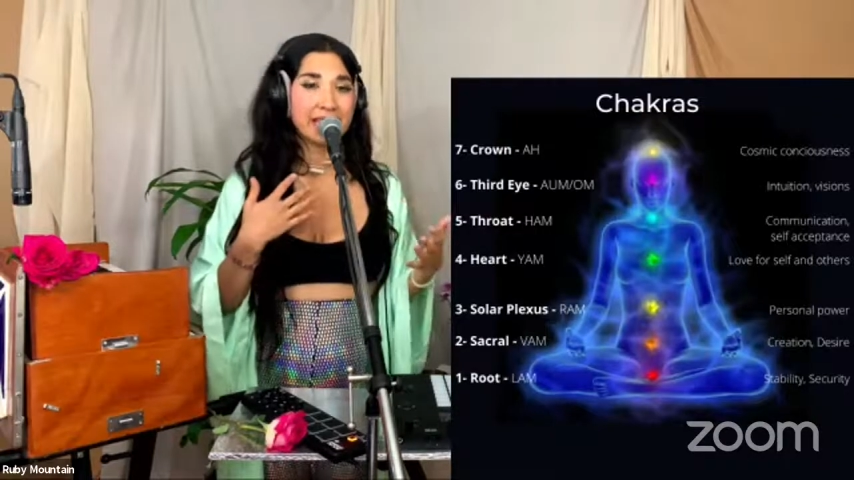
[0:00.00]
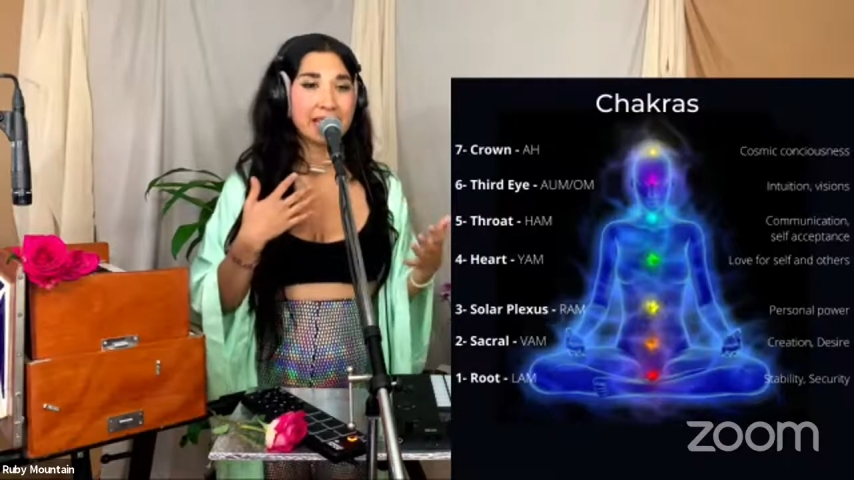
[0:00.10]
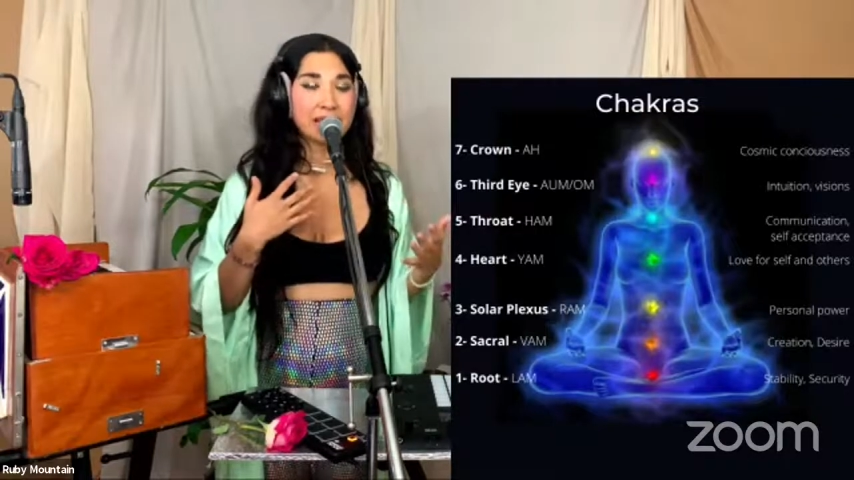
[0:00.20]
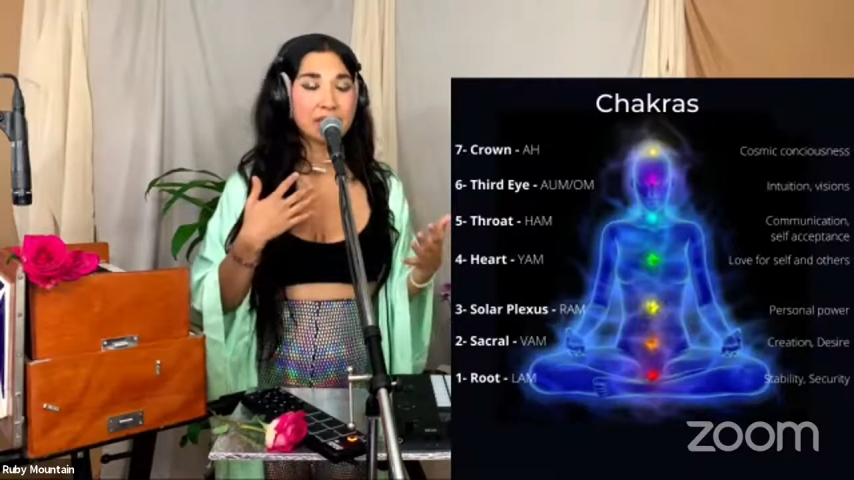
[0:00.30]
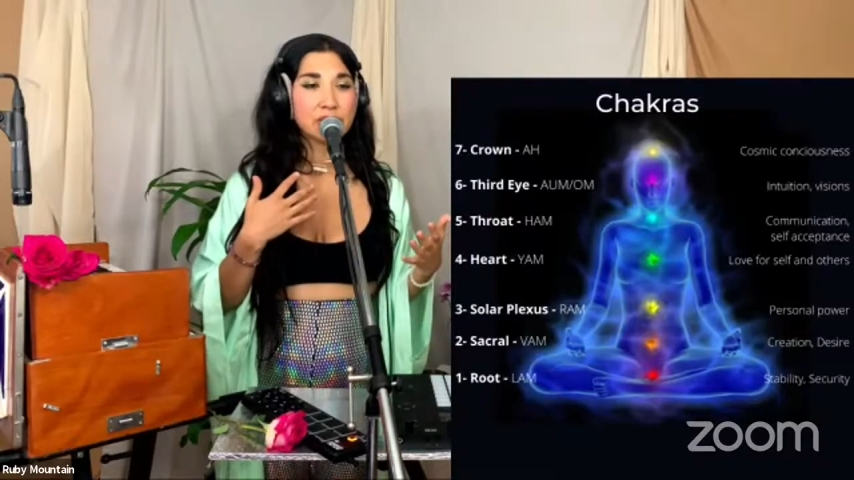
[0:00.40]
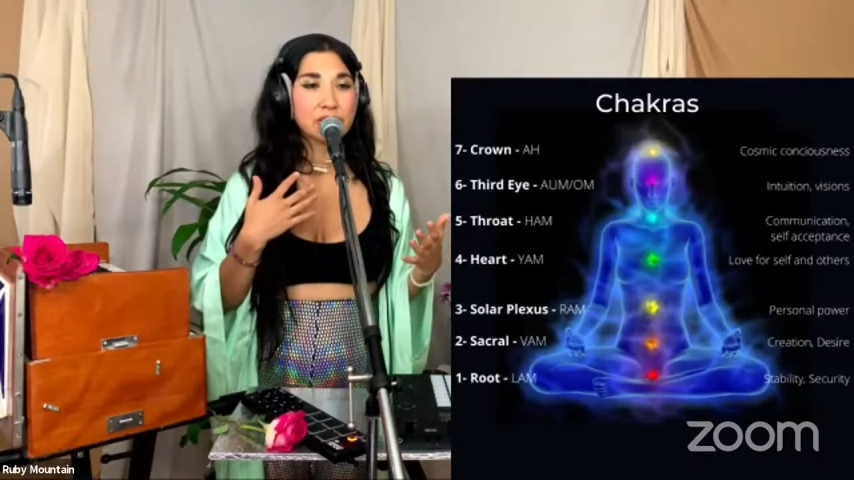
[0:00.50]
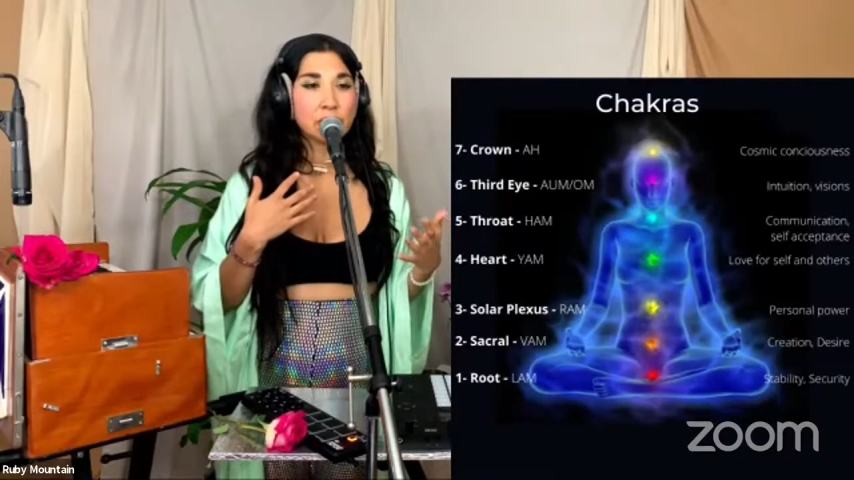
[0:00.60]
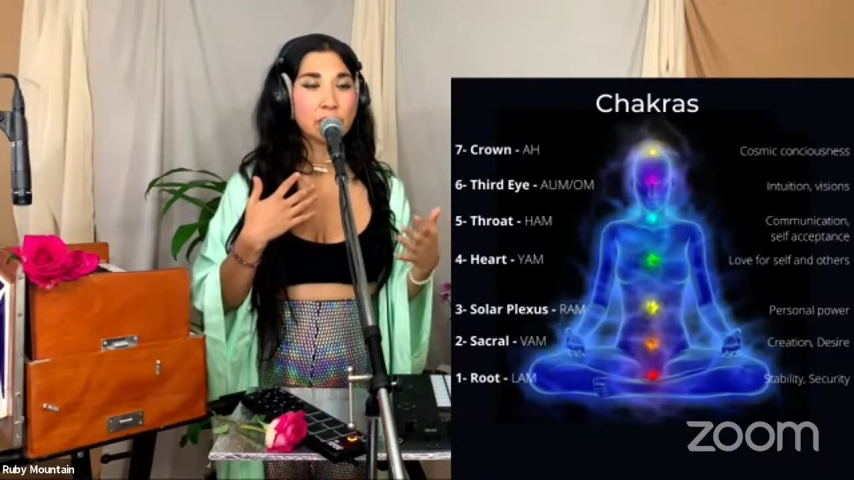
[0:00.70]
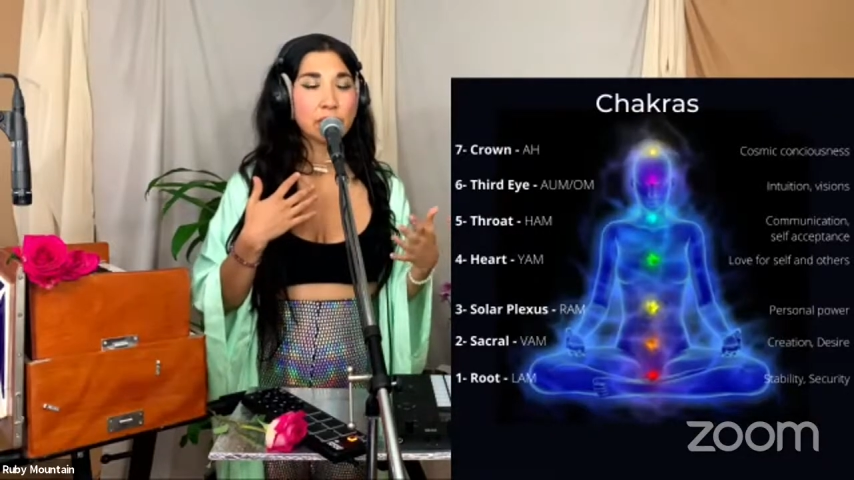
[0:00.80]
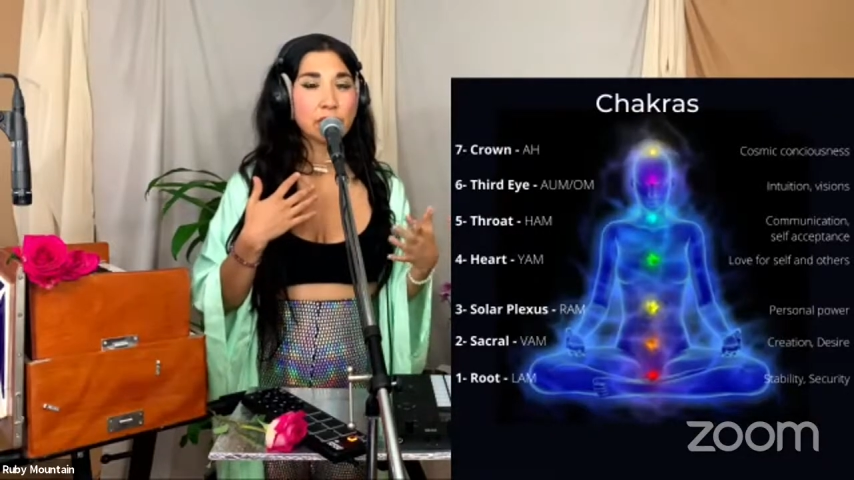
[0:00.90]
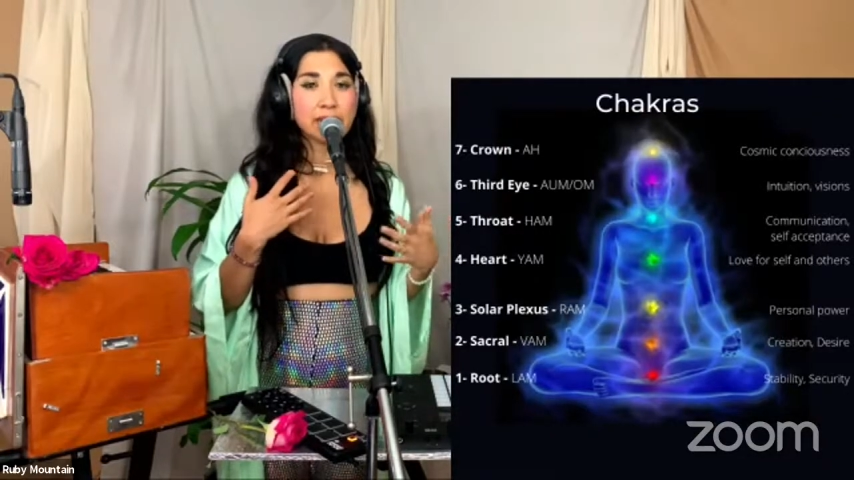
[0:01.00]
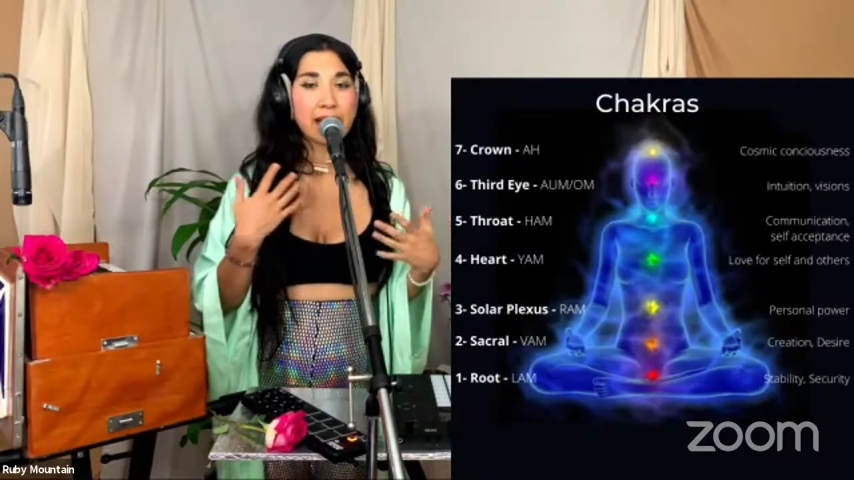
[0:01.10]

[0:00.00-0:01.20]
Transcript: And so there's